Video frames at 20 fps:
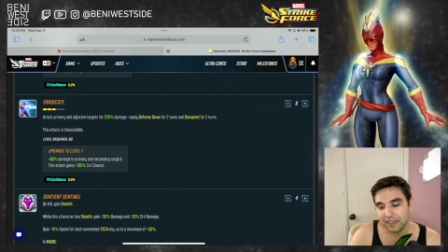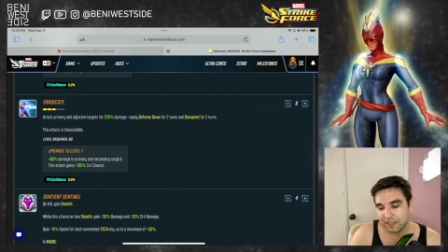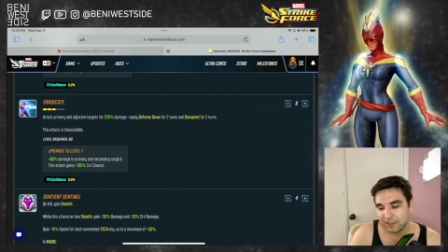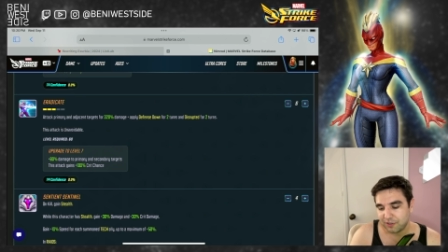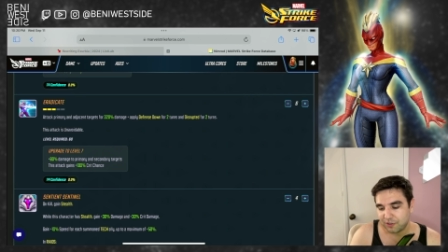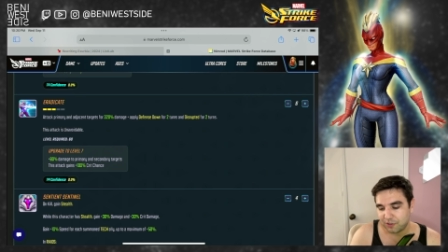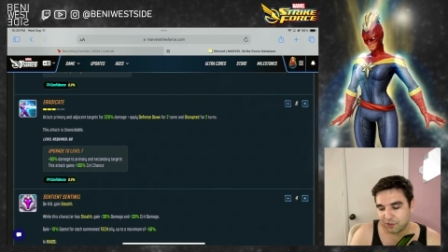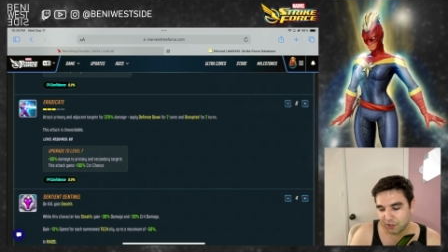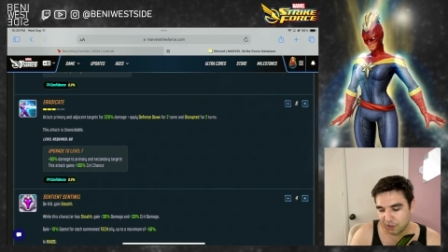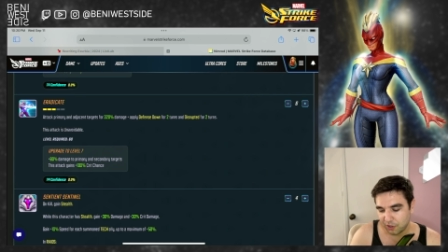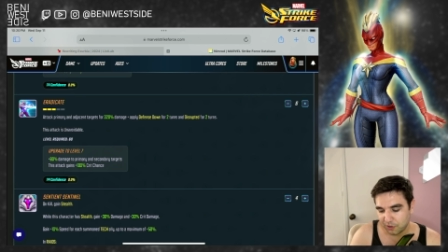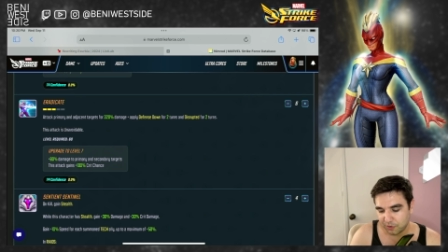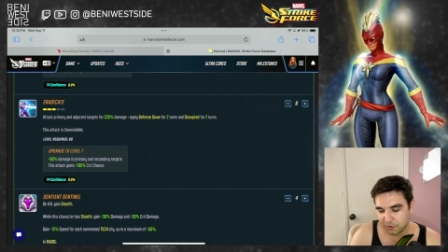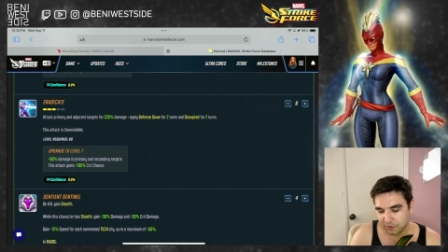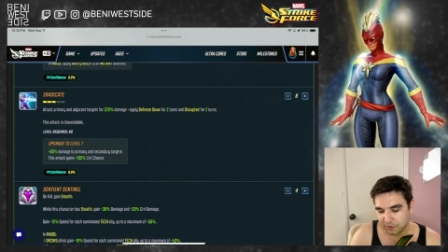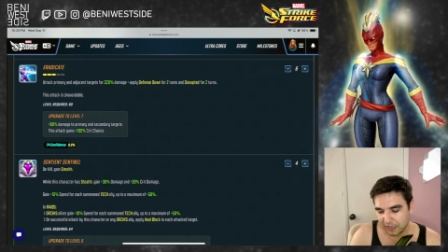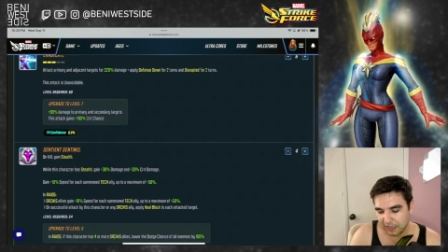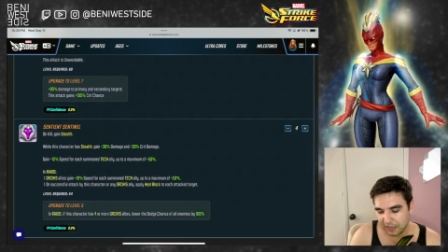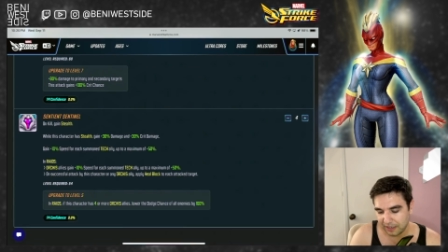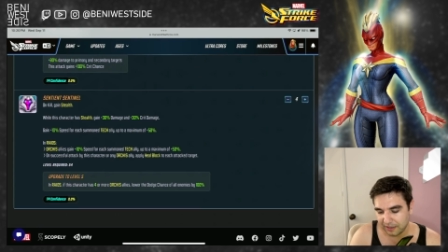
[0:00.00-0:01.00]

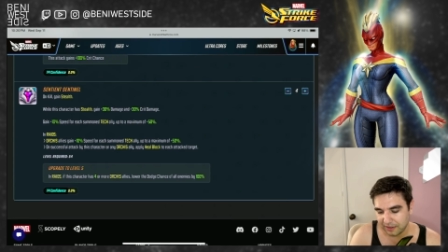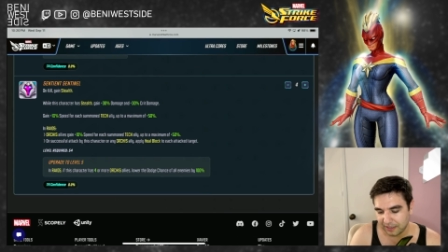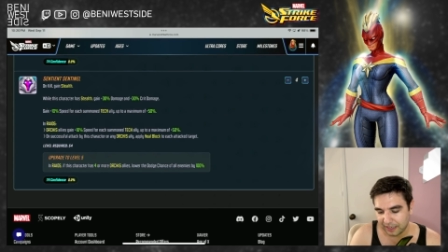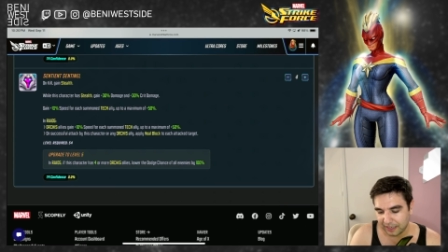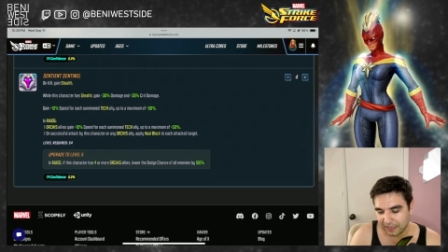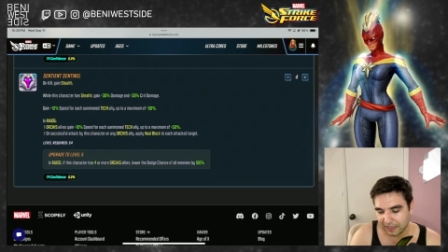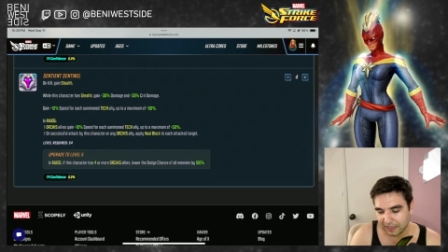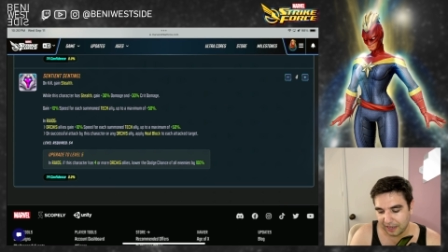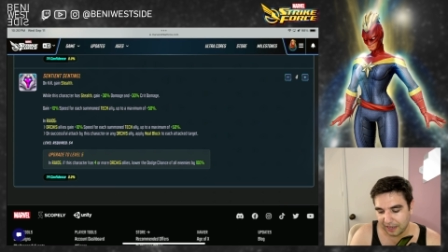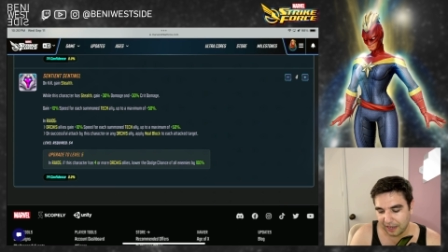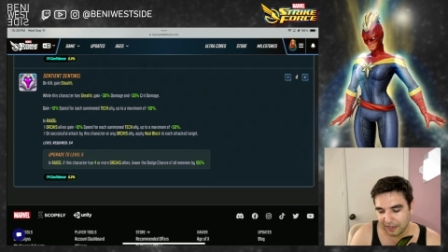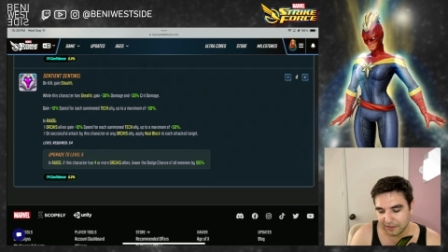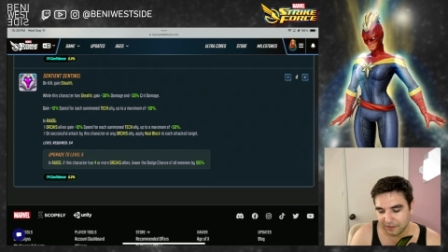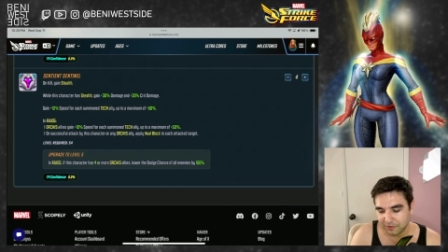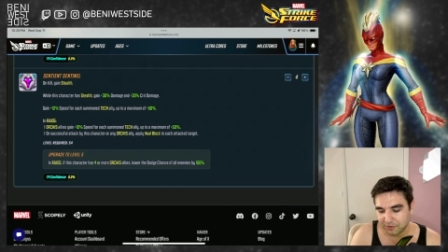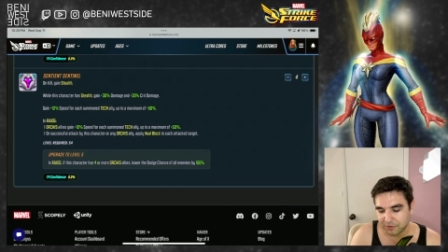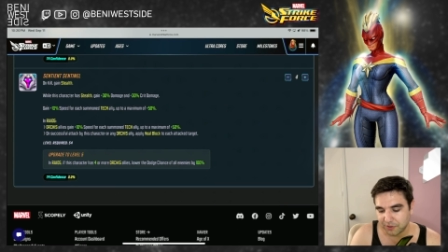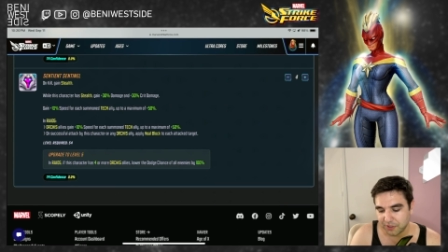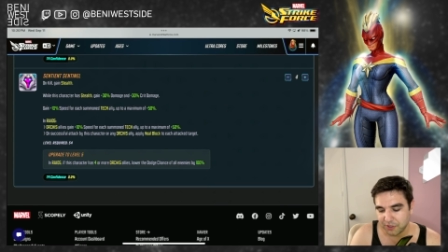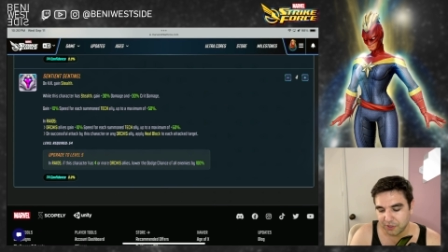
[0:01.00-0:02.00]
so like
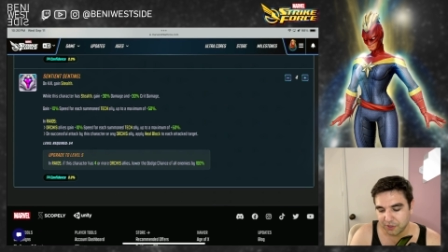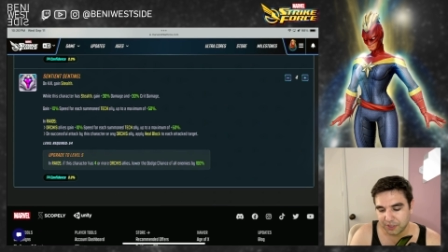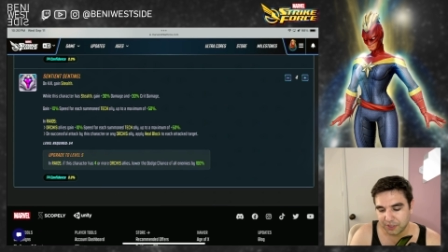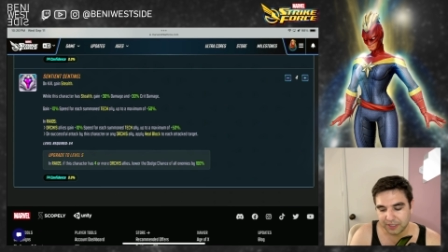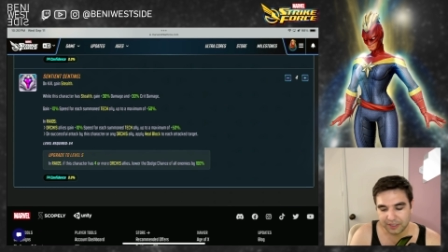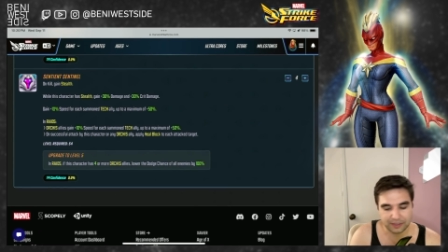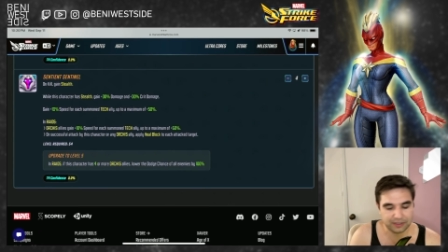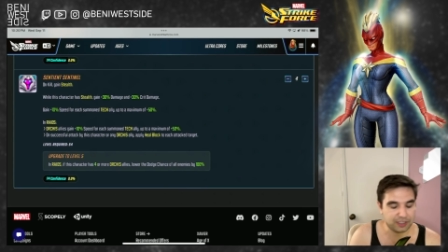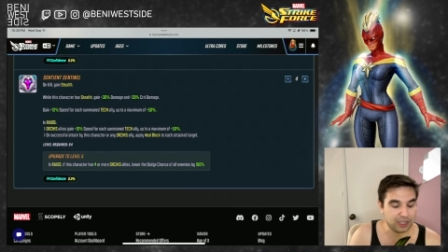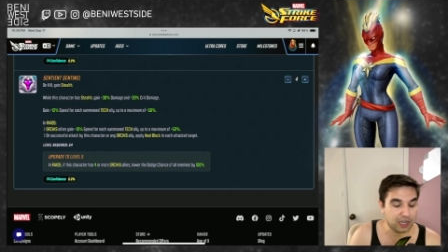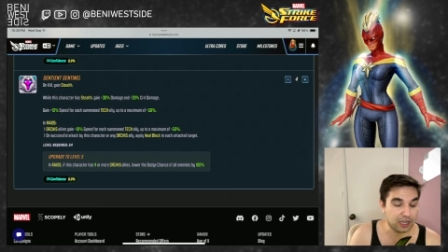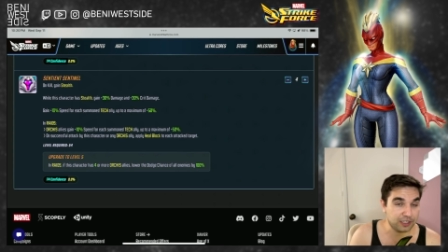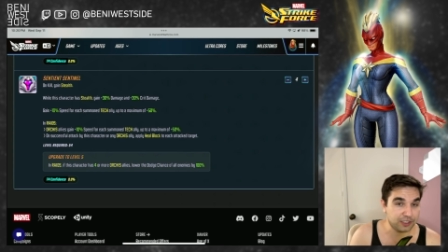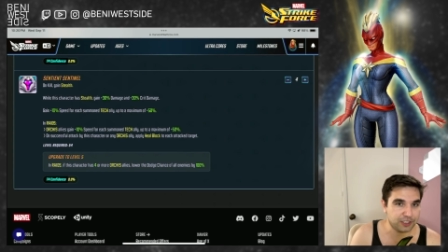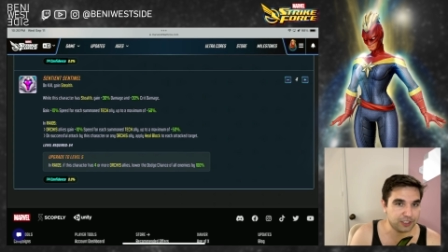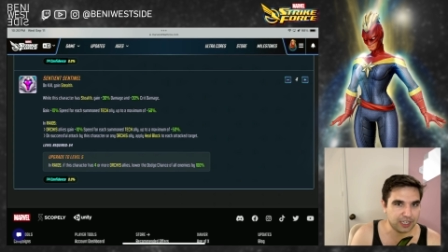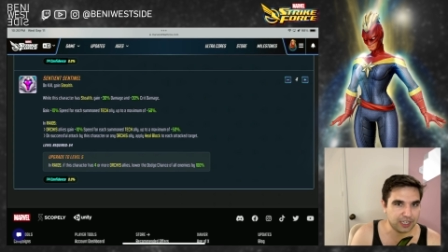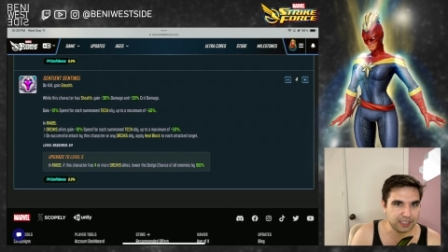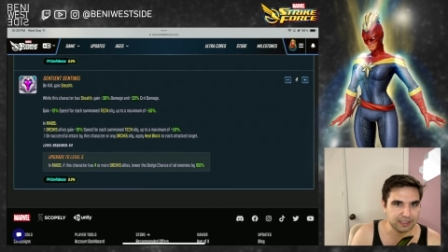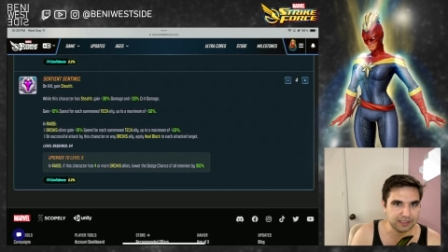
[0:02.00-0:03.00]
reducing dodge
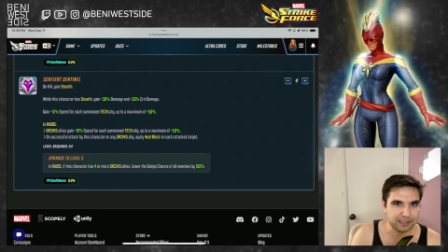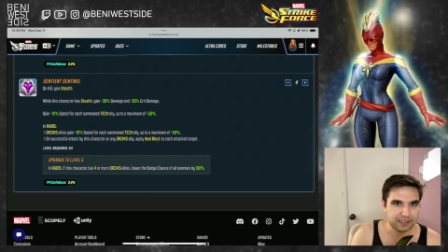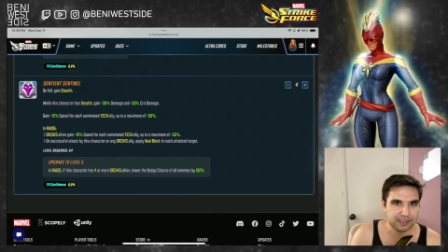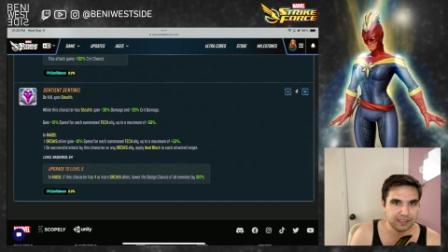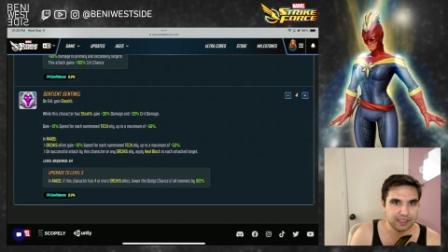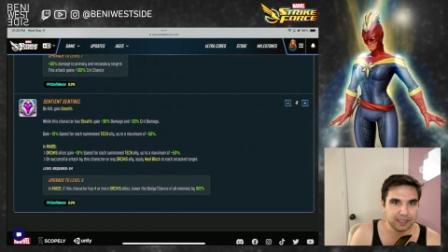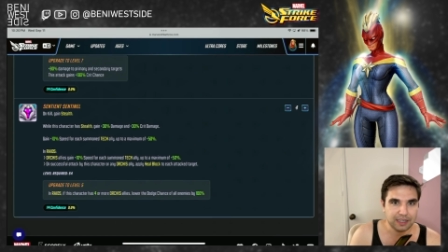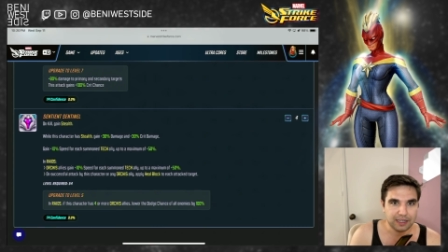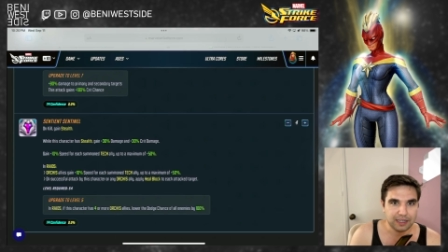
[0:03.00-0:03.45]
chance